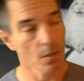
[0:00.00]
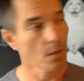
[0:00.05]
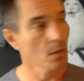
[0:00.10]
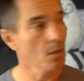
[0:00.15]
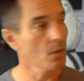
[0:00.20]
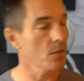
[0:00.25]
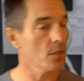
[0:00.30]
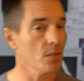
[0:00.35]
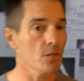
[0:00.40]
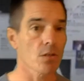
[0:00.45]

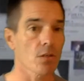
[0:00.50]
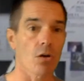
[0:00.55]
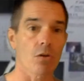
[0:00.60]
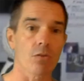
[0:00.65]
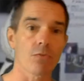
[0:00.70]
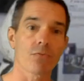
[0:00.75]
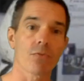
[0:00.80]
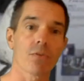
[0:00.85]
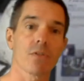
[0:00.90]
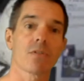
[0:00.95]
This
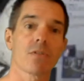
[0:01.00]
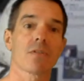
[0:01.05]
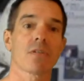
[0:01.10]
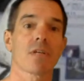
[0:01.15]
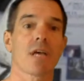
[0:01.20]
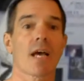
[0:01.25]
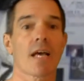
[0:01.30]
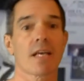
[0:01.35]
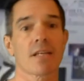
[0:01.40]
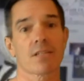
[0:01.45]
conference
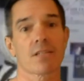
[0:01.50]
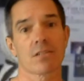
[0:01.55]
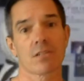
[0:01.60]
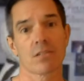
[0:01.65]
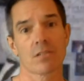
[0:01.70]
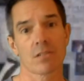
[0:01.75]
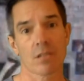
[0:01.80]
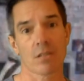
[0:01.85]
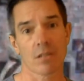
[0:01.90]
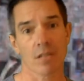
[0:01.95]
asks us
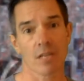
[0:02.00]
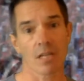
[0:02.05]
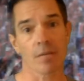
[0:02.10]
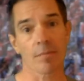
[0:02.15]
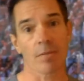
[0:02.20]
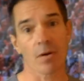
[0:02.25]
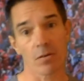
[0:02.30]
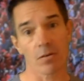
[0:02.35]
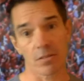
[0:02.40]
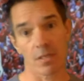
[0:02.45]
to think
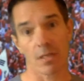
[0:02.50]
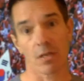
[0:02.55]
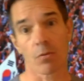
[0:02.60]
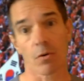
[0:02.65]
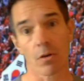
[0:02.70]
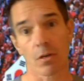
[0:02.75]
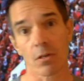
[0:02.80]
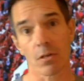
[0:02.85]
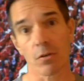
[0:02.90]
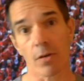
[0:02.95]
about
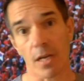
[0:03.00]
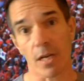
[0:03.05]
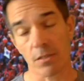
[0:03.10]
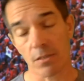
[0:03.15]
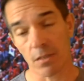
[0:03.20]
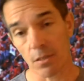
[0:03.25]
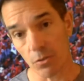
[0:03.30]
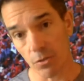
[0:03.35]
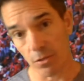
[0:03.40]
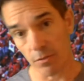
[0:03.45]
Taekwondo
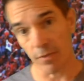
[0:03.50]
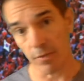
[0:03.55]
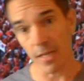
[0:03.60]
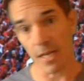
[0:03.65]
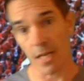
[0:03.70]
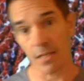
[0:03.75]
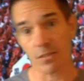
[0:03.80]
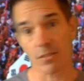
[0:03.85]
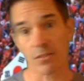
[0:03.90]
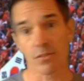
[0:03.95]
exclusively
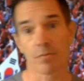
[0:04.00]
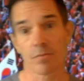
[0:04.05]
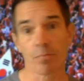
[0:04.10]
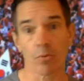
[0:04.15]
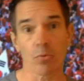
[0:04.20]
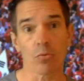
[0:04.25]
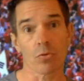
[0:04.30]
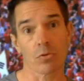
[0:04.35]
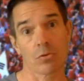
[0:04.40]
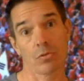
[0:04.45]
as a
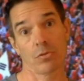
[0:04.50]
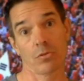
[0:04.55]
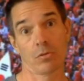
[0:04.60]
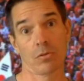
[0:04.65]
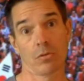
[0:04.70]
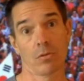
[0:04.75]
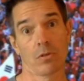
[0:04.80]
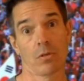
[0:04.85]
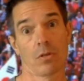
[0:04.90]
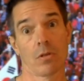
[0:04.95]
sport
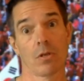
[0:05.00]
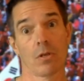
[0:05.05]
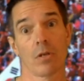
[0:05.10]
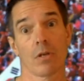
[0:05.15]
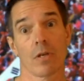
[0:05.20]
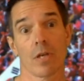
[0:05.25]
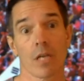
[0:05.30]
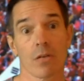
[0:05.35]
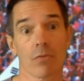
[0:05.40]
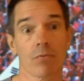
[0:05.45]

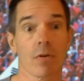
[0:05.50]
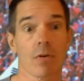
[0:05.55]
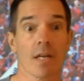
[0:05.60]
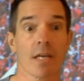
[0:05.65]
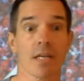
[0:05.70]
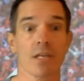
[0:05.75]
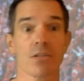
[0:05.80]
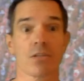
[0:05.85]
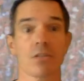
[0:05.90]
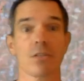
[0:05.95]
in
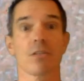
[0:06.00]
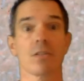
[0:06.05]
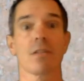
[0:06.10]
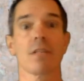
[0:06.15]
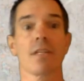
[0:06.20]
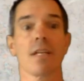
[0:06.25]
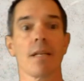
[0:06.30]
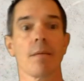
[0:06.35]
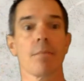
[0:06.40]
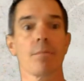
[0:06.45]
relation to the
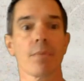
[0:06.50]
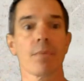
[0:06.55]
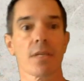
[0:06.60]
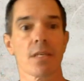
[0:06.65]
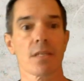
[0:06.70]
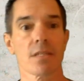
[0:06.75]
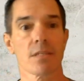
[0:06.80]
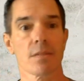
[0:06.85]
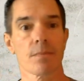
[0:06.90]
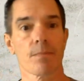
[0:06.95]

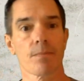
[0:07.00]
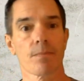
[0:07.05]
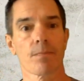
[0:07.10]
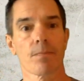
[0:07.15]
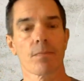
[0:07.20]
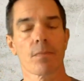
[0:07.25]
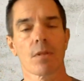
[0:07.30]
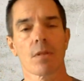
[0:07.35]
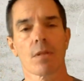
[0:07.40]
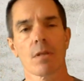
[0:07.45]
Olympics.
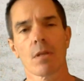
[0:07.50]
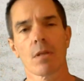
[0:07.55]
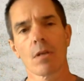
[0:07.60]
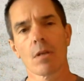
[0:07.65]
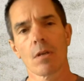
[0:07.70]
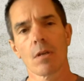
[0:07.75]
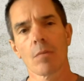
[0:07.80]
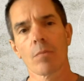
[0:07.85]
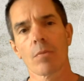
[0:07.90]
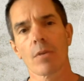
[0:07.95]

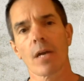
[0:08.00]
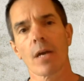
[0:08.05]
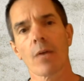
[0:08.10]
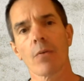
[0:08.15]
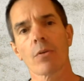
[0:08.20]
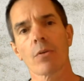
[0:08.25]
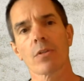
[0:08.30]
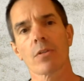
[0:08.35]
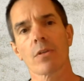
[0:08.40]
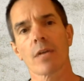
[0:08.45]
But I
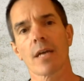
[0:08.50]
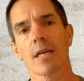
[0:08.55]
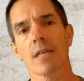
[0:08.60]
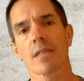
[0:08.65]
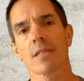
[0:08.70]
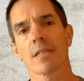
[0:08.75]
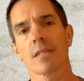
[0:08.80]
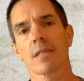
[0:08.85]
want to ask,